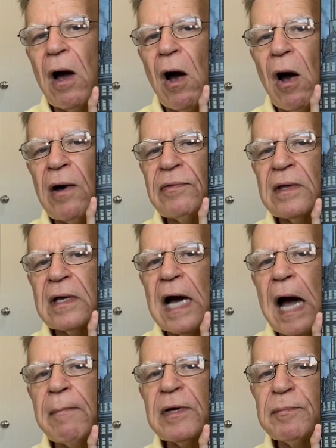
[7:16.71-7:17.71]
on the
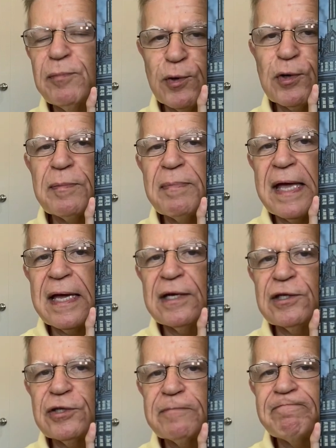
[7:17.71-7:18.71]
comic book
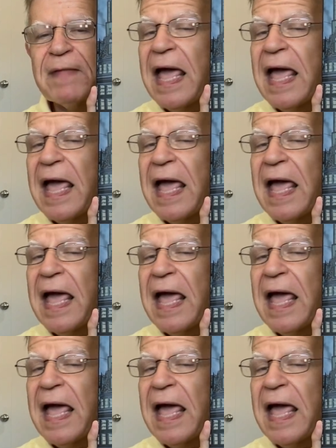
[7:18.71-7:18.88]
page.